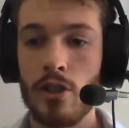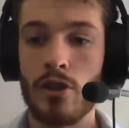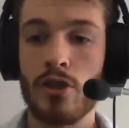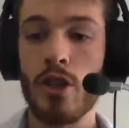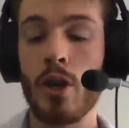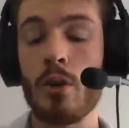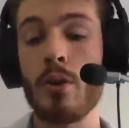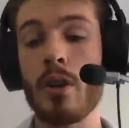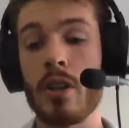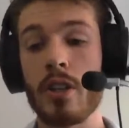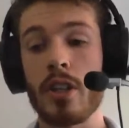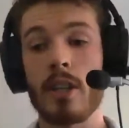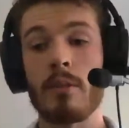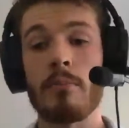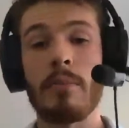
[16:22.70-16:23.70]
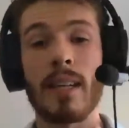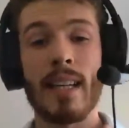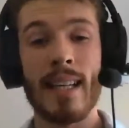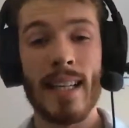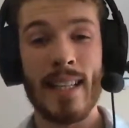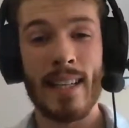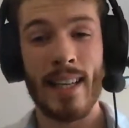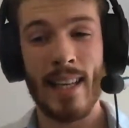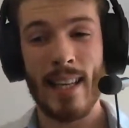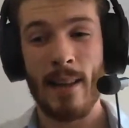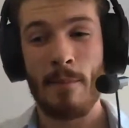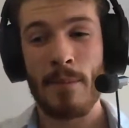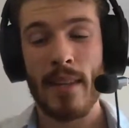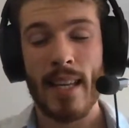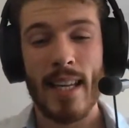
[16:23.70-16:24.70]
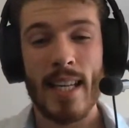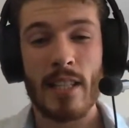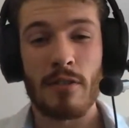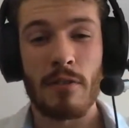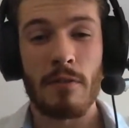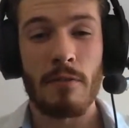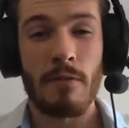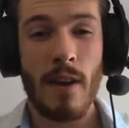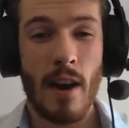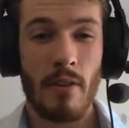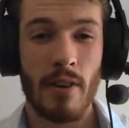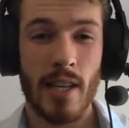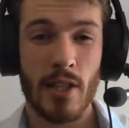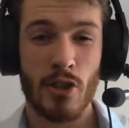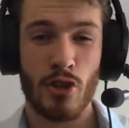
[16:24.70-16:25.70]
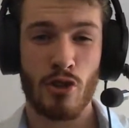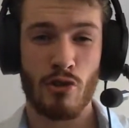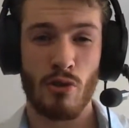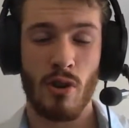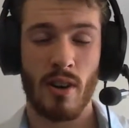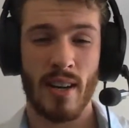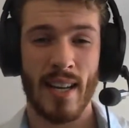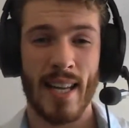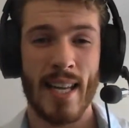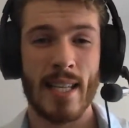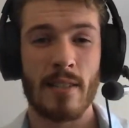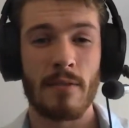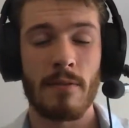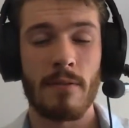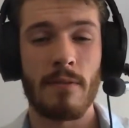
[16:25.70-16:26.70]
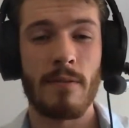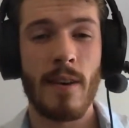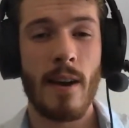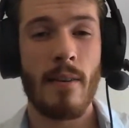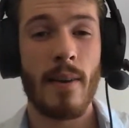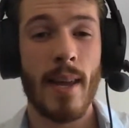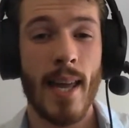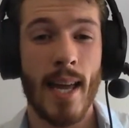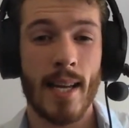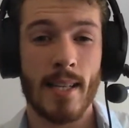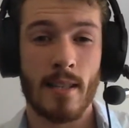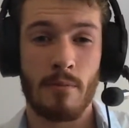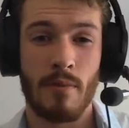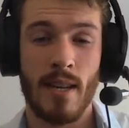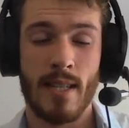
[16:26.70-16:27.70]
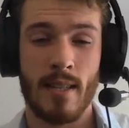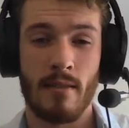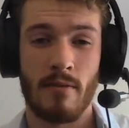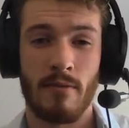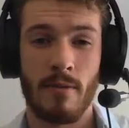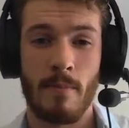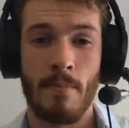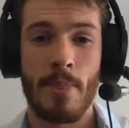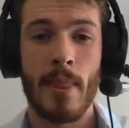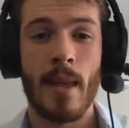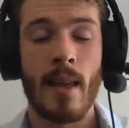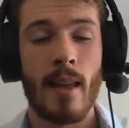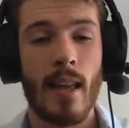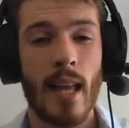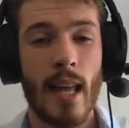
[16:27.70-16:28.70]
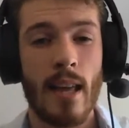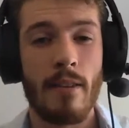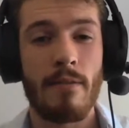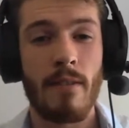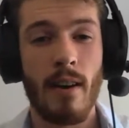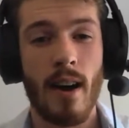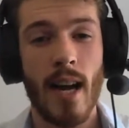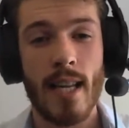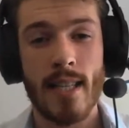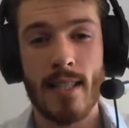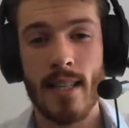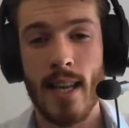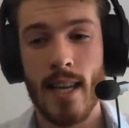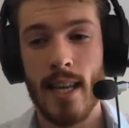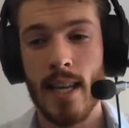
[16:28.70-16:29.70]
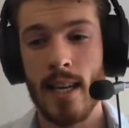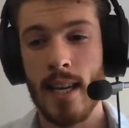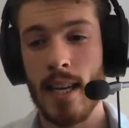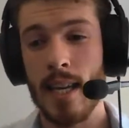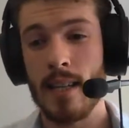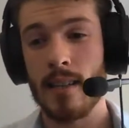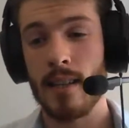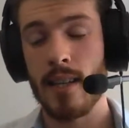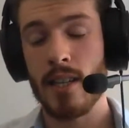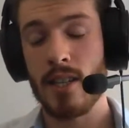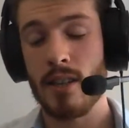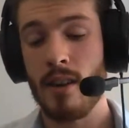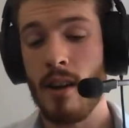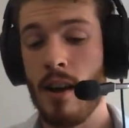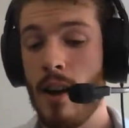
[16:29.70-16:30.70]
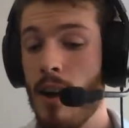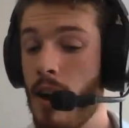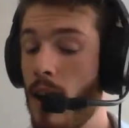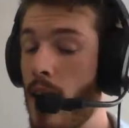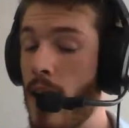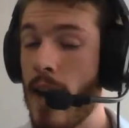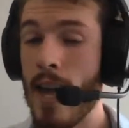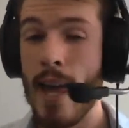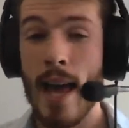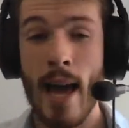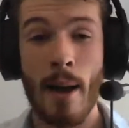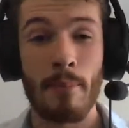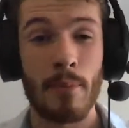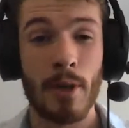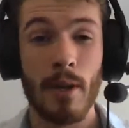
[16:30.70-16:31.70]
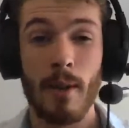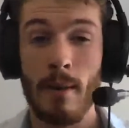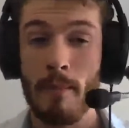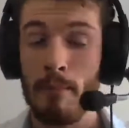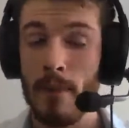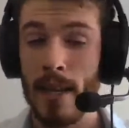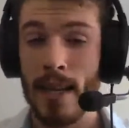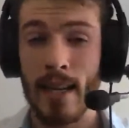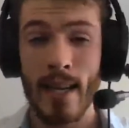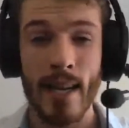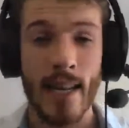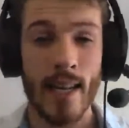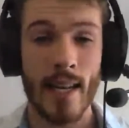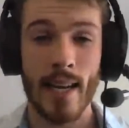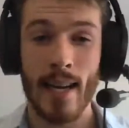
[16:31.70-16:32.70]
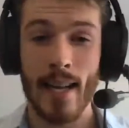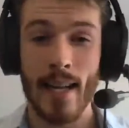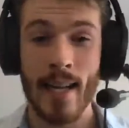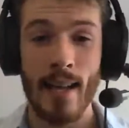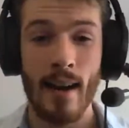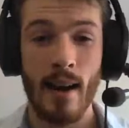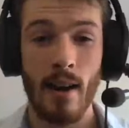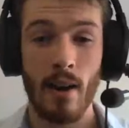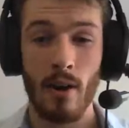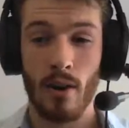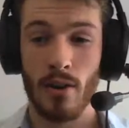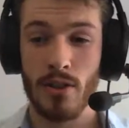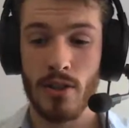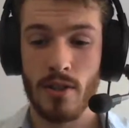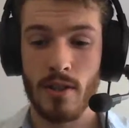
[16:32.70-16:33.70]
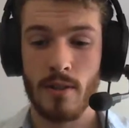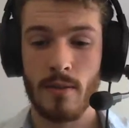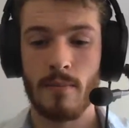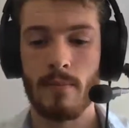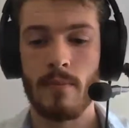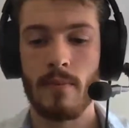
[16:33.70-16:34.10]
So completely is very strong. It's very expressive. If I say in English, I am completely lost.